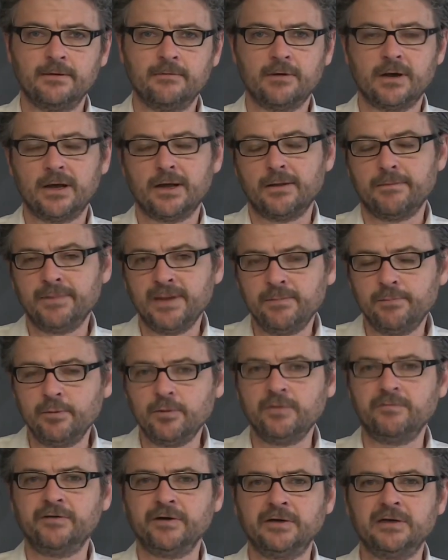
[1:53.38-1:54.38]
Well,
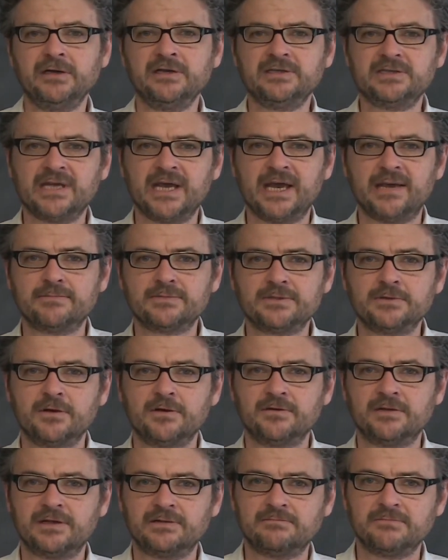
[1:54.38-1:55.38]
people who've written exams
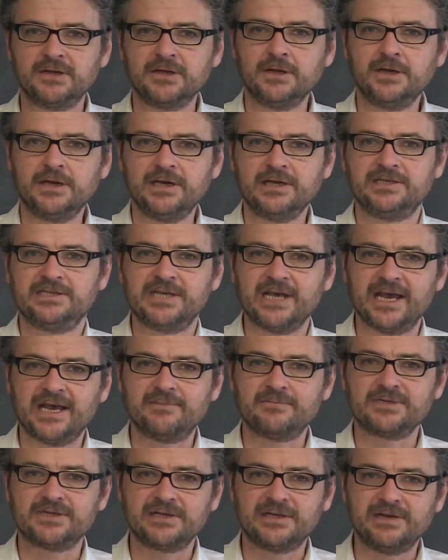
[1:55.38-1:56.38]
know that
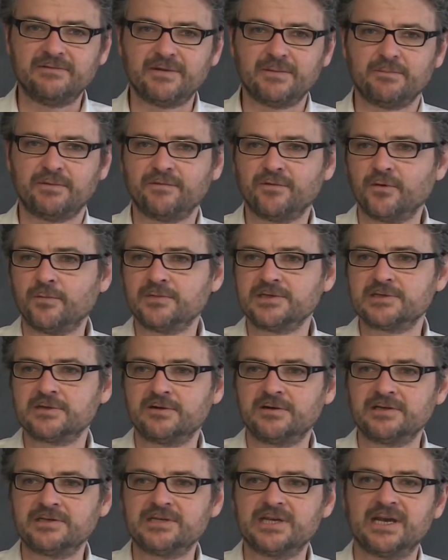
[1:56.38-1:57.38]
exams and even performance
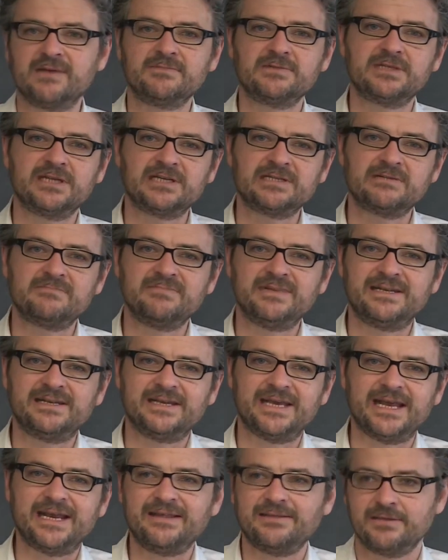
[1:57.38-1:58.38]
on exams doesn't
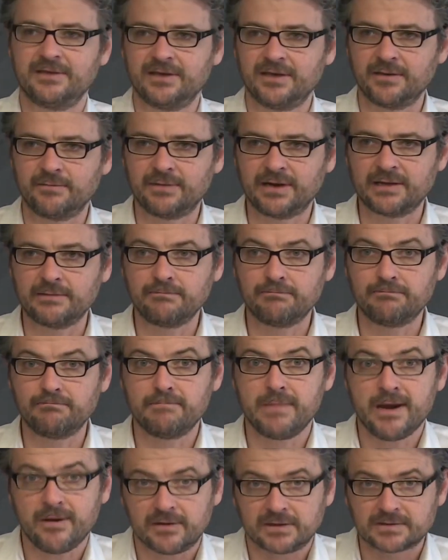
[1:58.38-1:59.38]
mean anything about
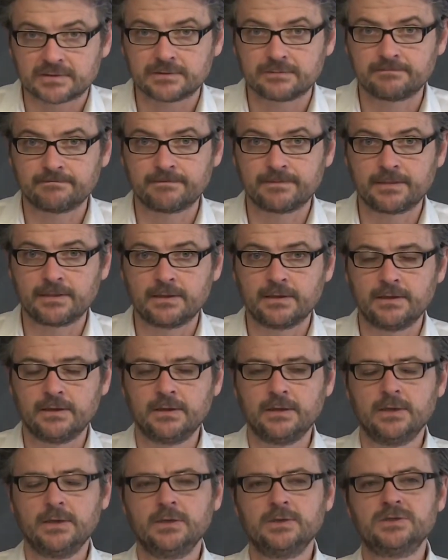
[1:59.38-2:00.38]
merit.
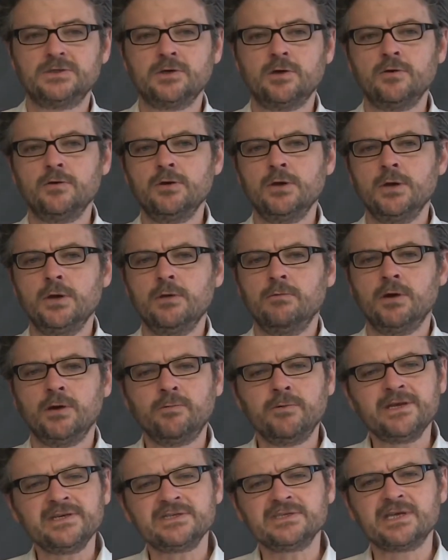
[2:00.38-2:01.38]
So
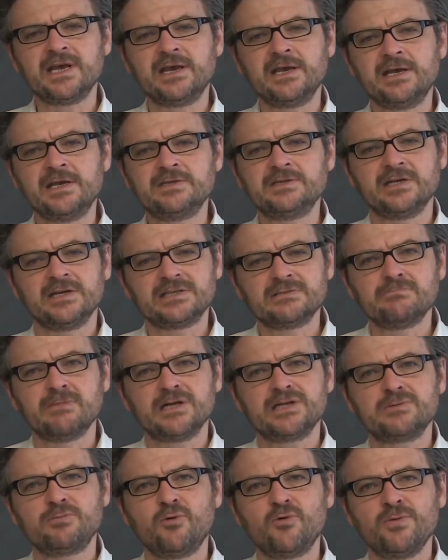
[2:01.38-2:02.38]
what we say is it's
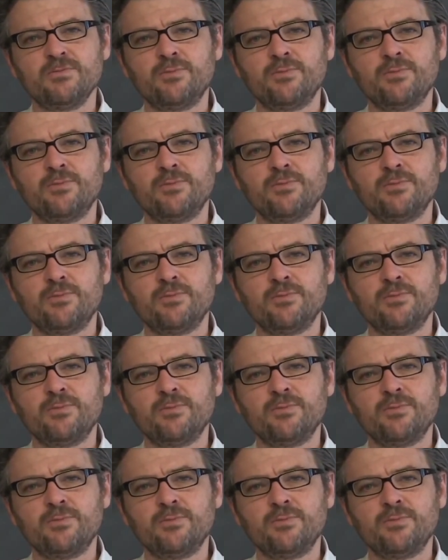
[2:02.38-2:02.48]
much more